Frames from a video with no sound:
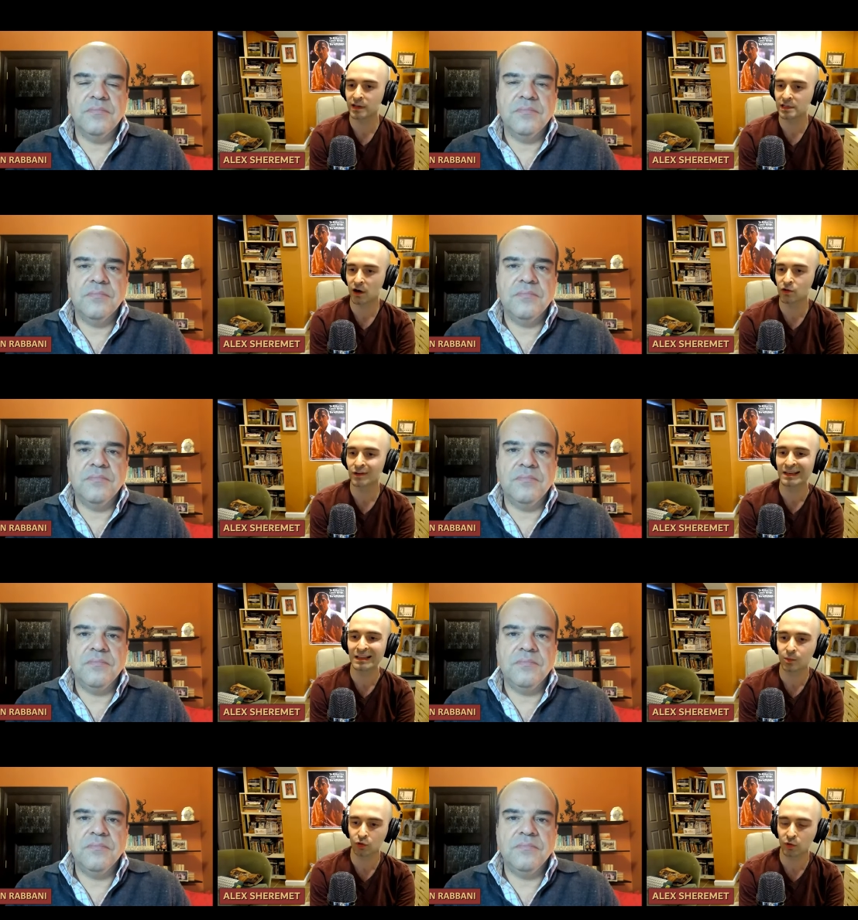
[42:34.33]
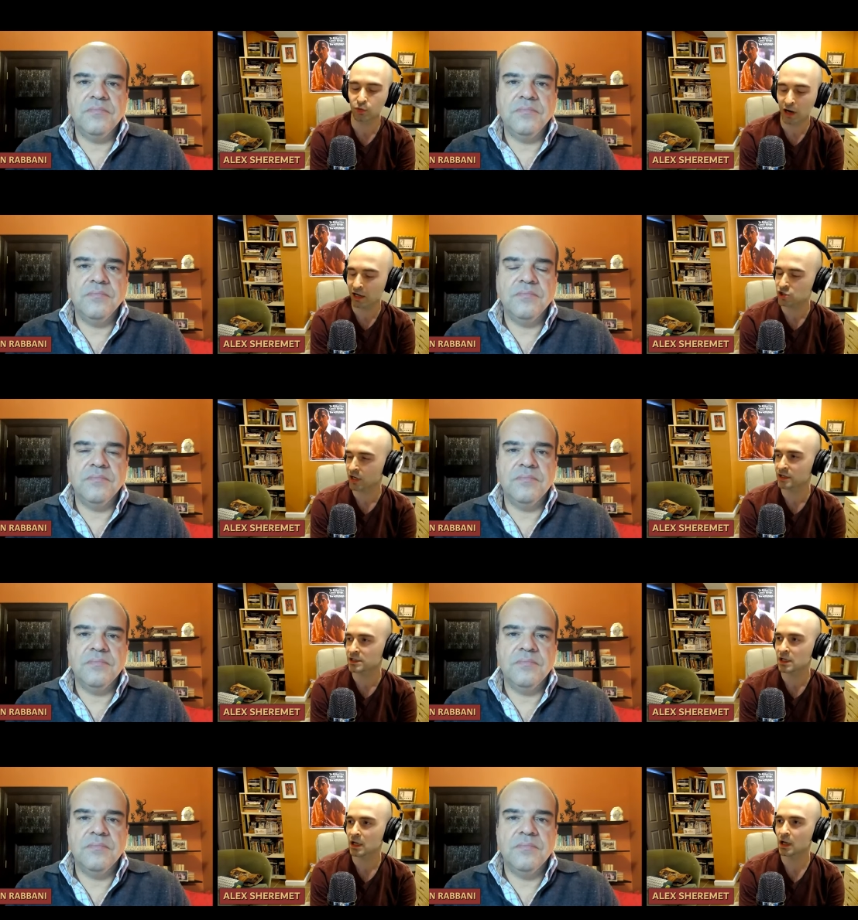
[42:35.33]
Speaker 1: and all these other illiberal
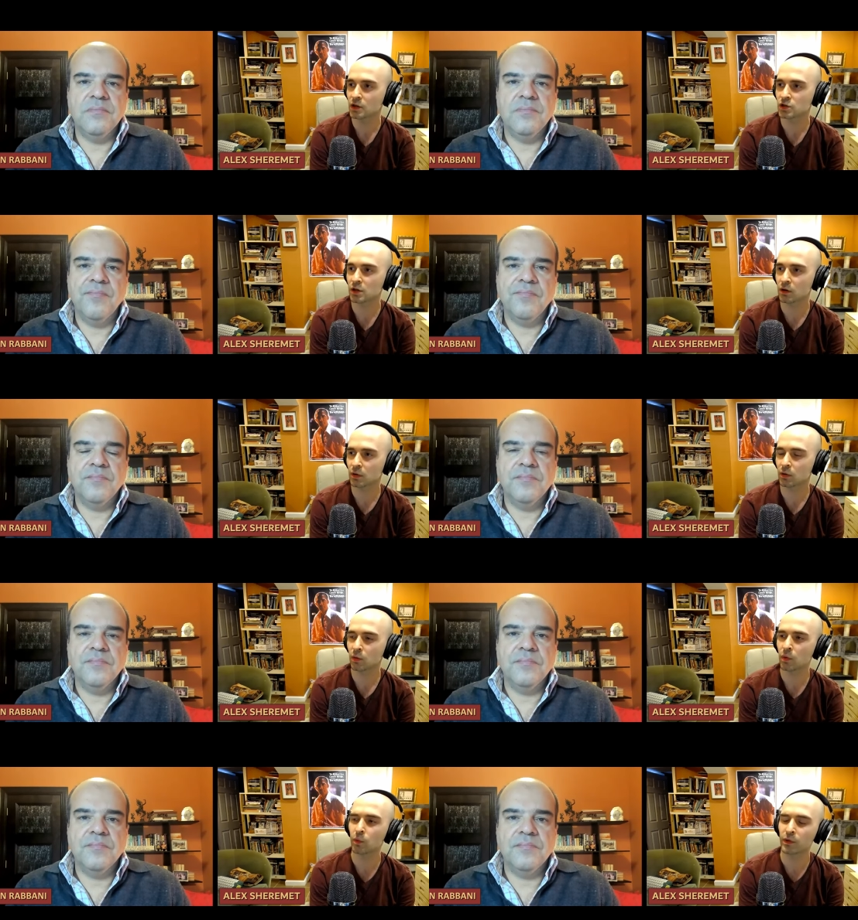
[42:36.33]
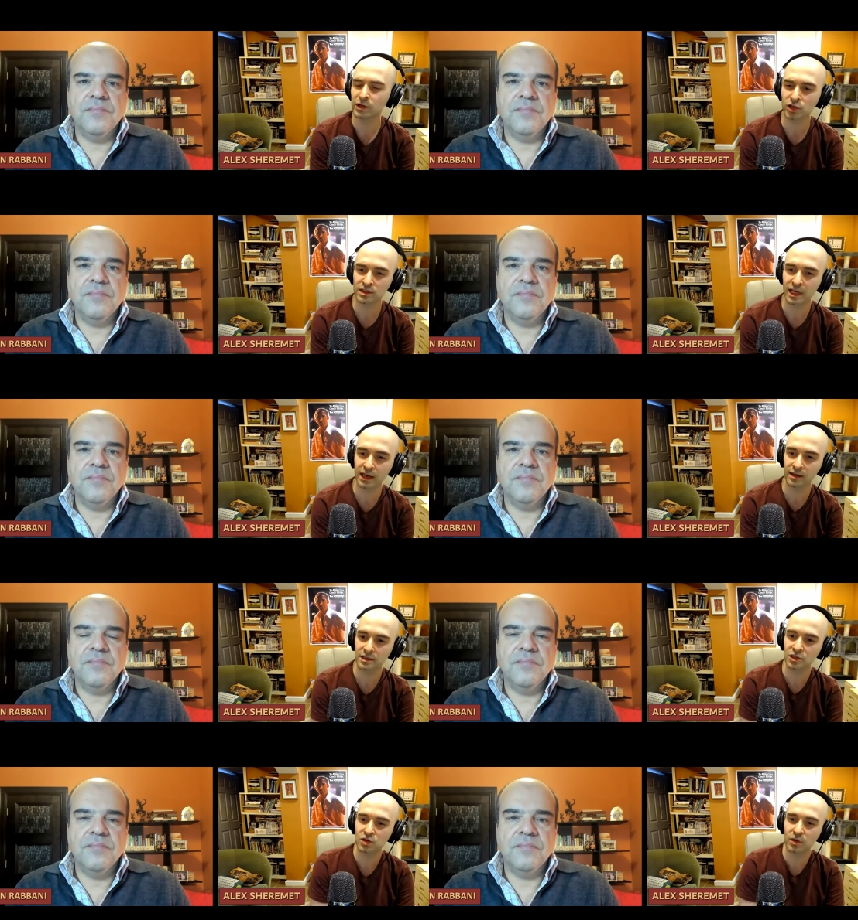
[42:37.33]
projects. So, uh, what is your
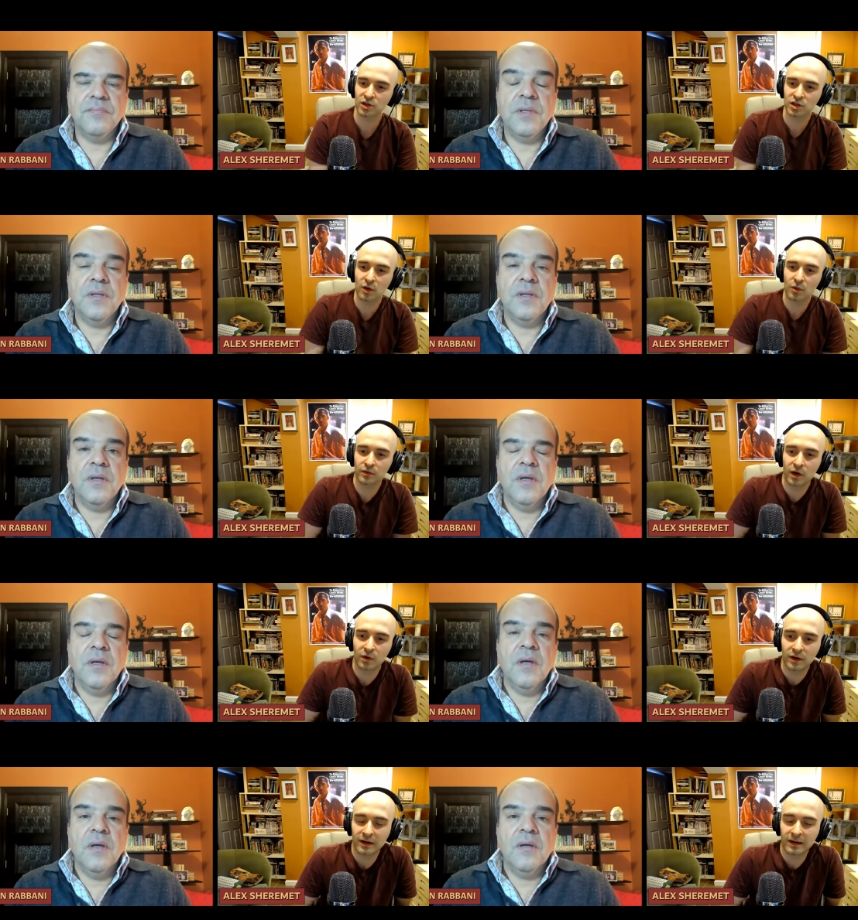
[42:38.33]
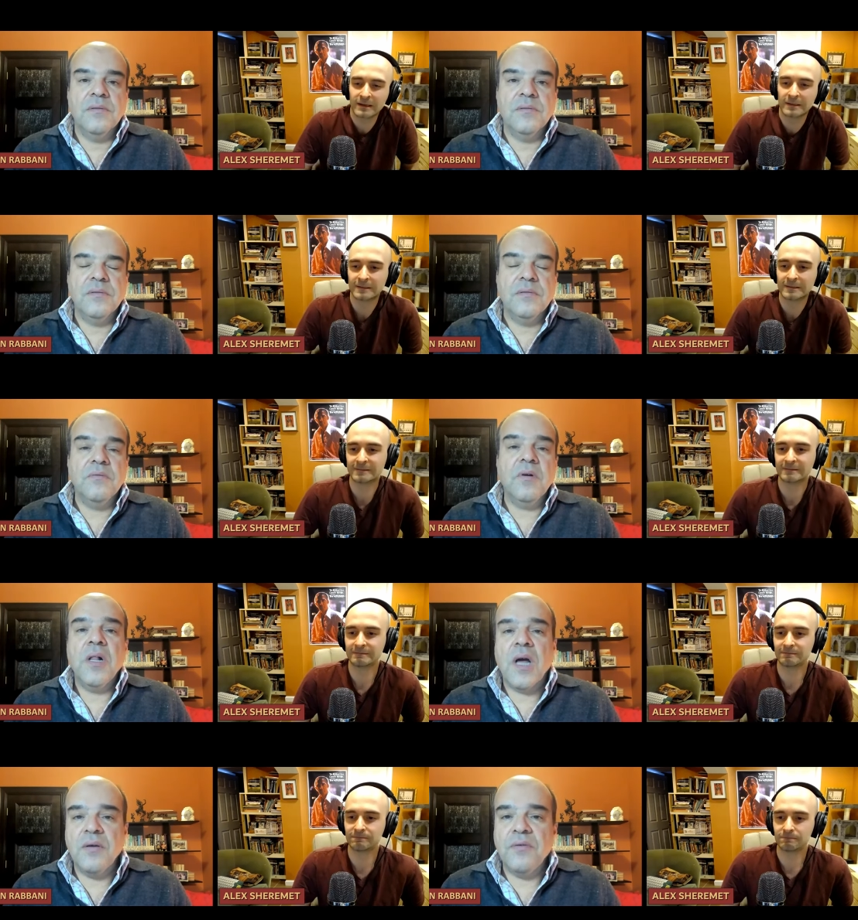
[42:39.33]
take on the situation going forward?
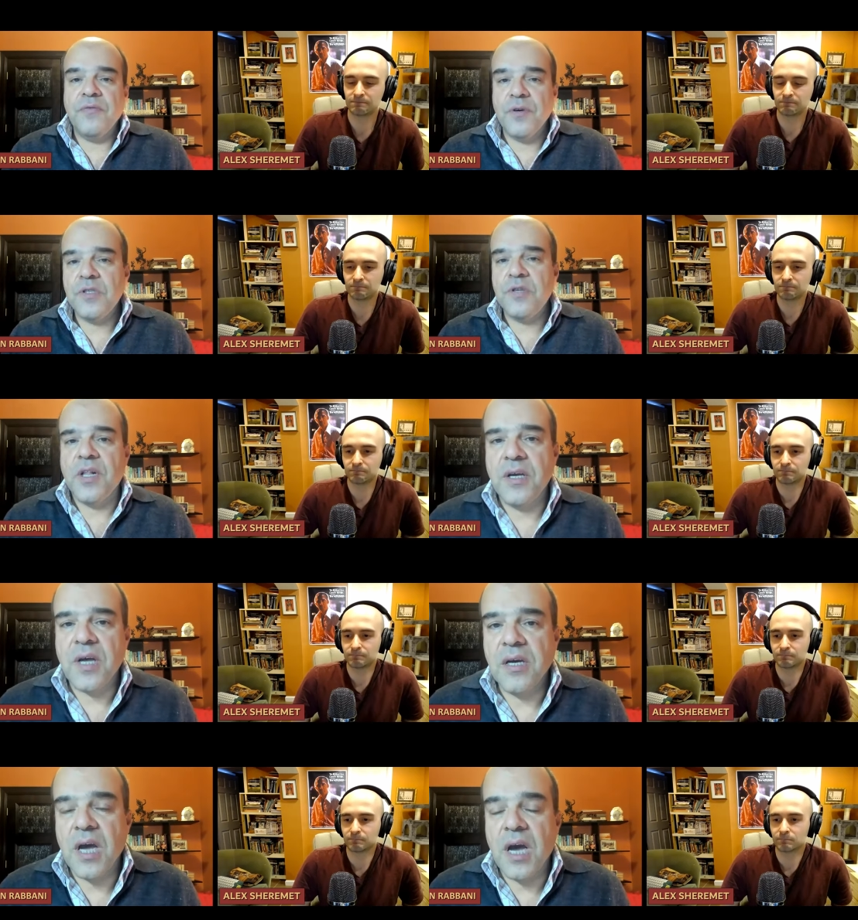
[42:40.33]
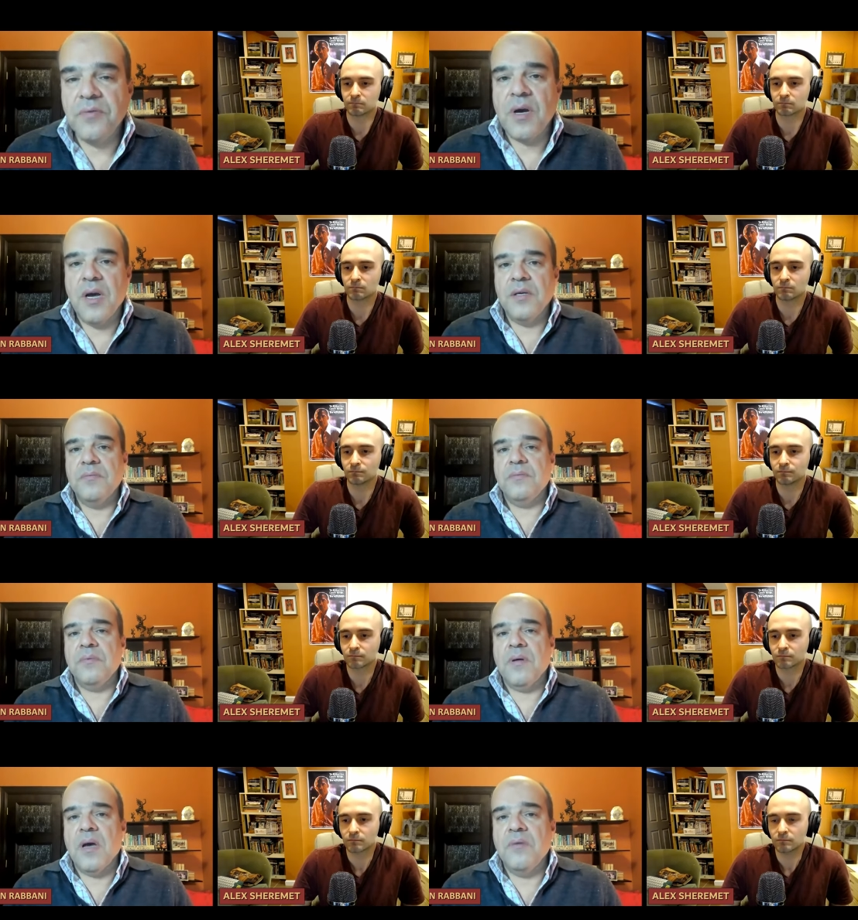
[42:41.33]
Speaker 2: Well, I, first of all, I, I, I
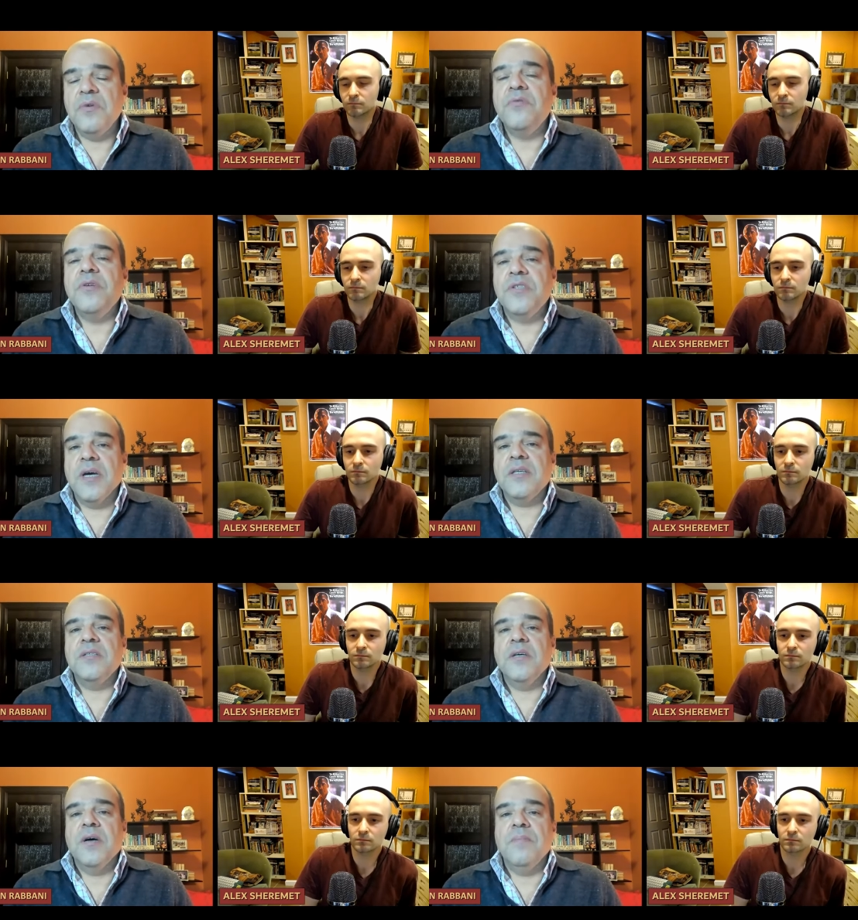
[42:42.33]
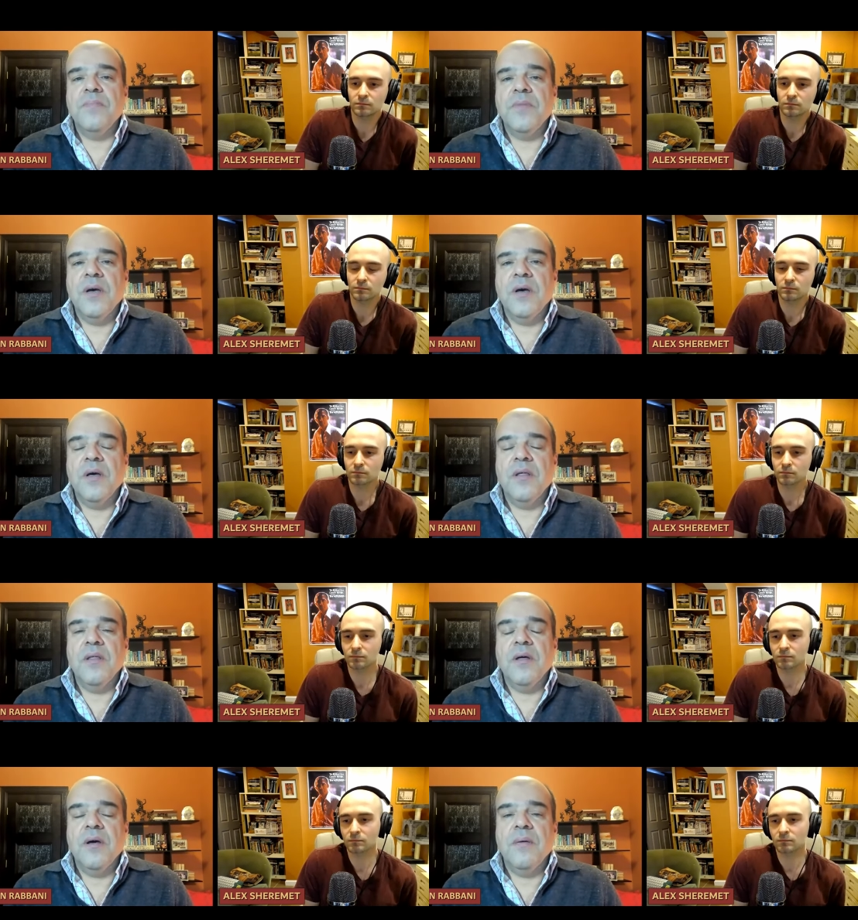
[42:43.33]
I would reject, um, uh,
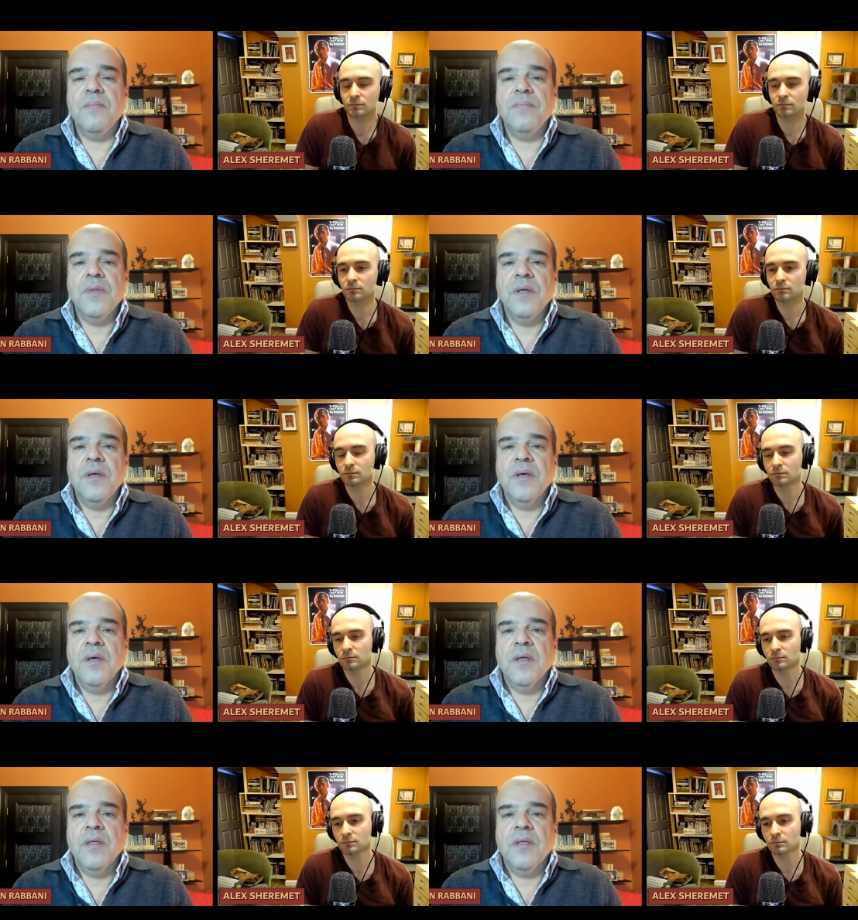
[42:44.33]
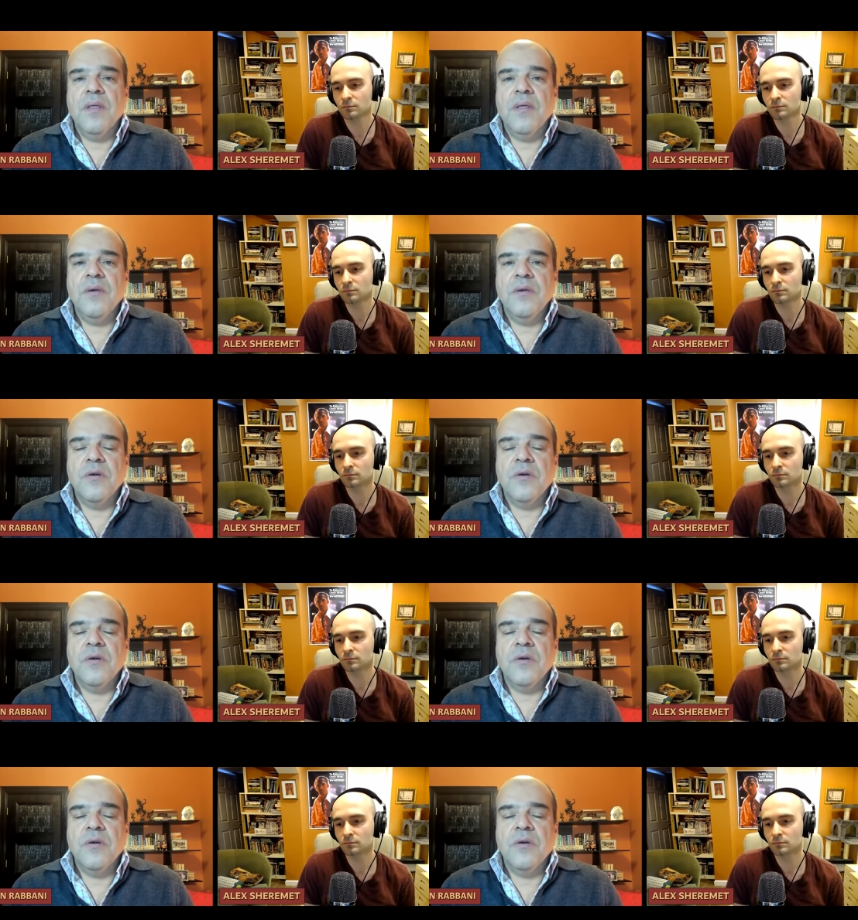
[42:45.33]
um, you